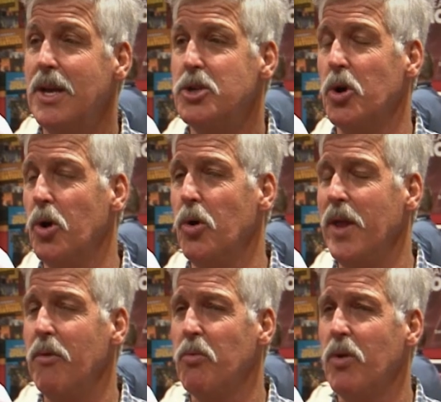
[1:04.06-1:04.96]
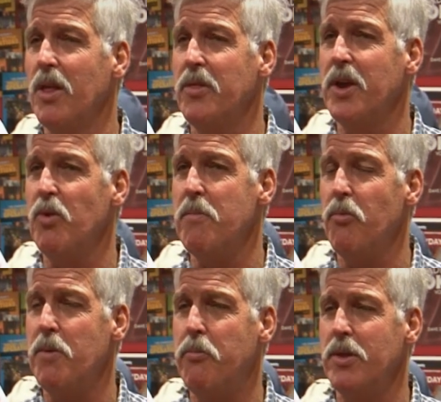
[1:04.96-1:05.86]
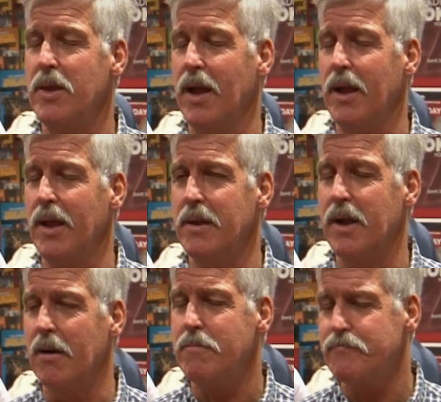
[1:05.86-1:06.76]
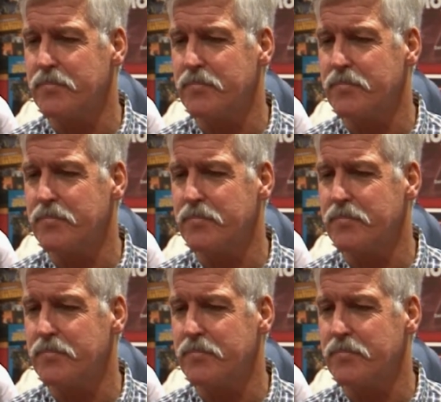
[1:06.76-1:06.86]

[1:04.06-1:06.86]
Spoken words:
So that was one of the things we put in there.